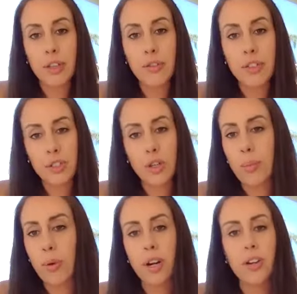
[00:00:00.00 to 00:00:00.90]
if it's not a
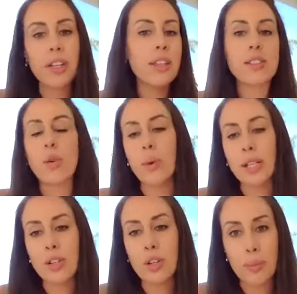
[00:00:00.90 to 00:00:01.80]
priority, there's
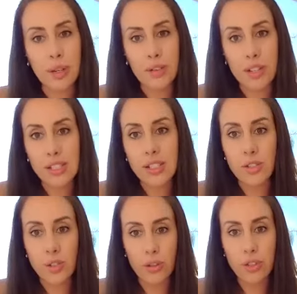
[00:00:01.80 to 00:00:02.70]
always going to be a reason
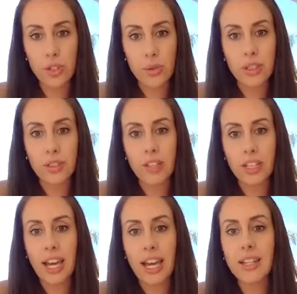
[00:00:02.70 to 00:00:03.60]
not to do it,
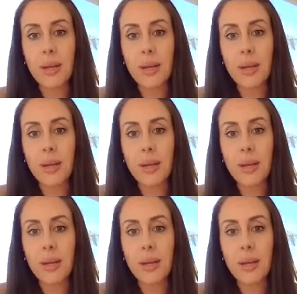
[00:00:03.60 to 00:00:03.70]
okay?